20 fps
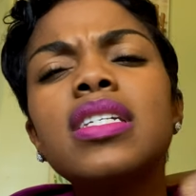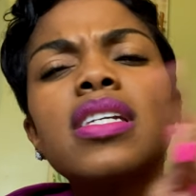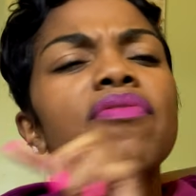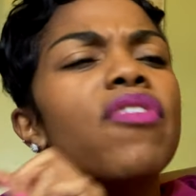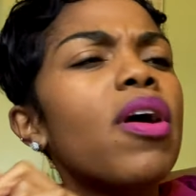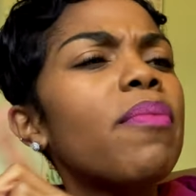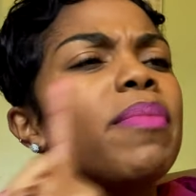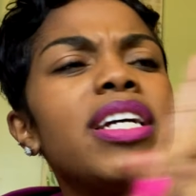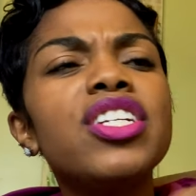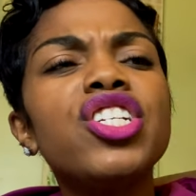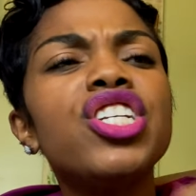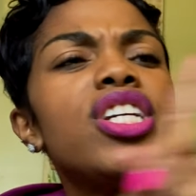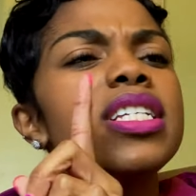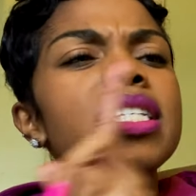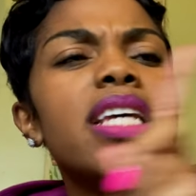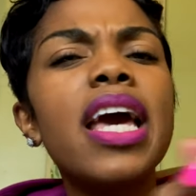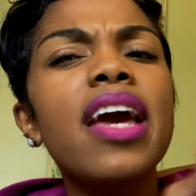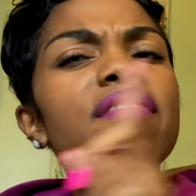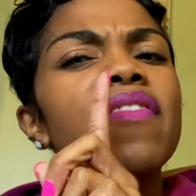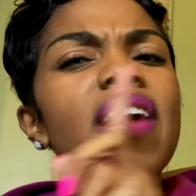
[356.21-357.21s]
if I'm at
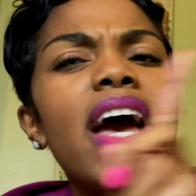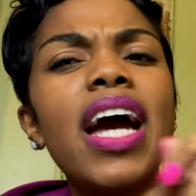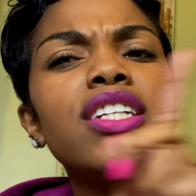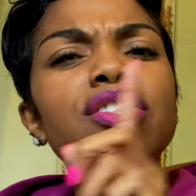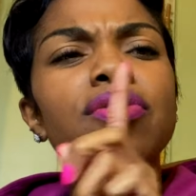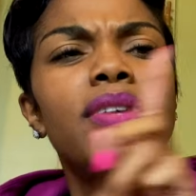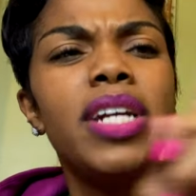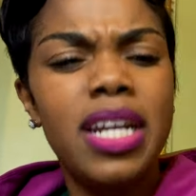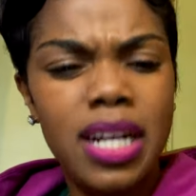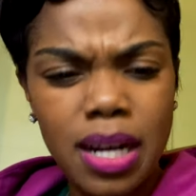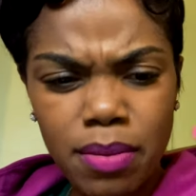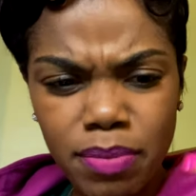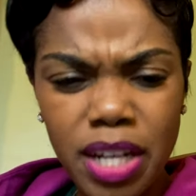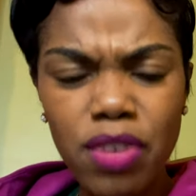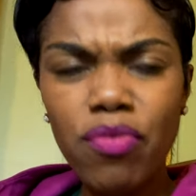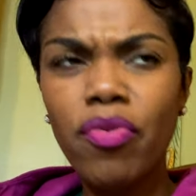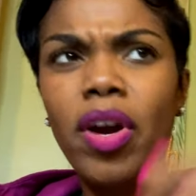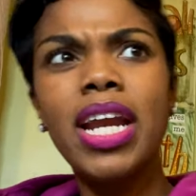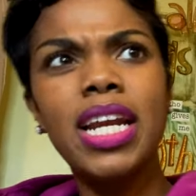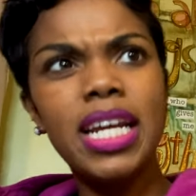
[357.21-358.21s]
Cheesecake Factory and I'm
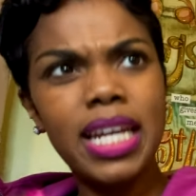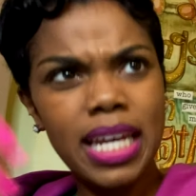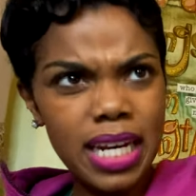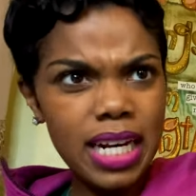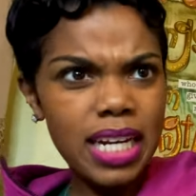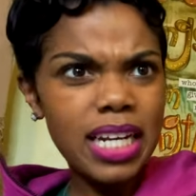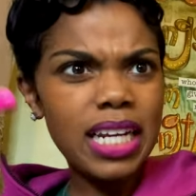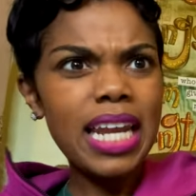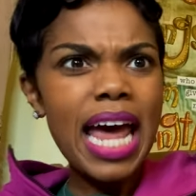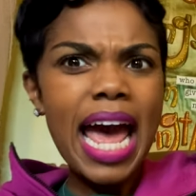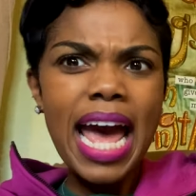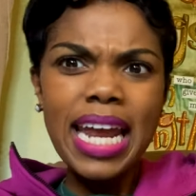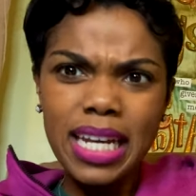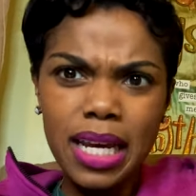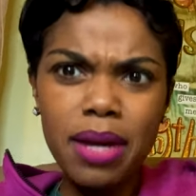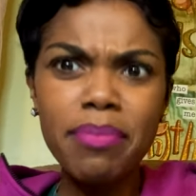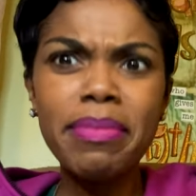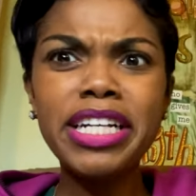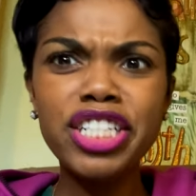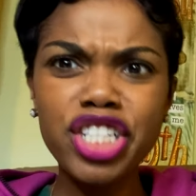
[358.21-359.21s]
getting ready to get in the line to
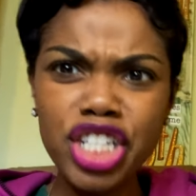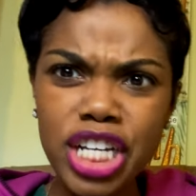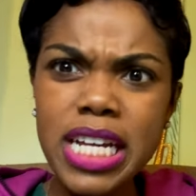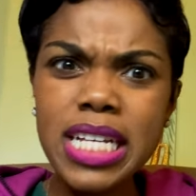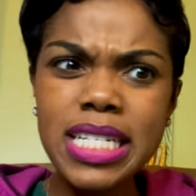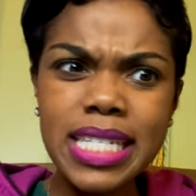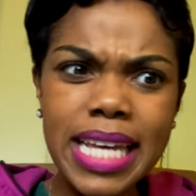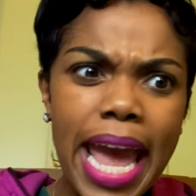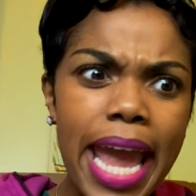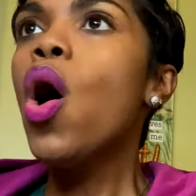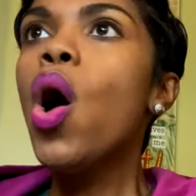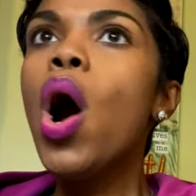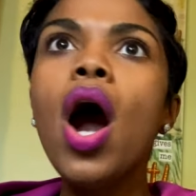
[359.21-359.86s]
get my cheesecake.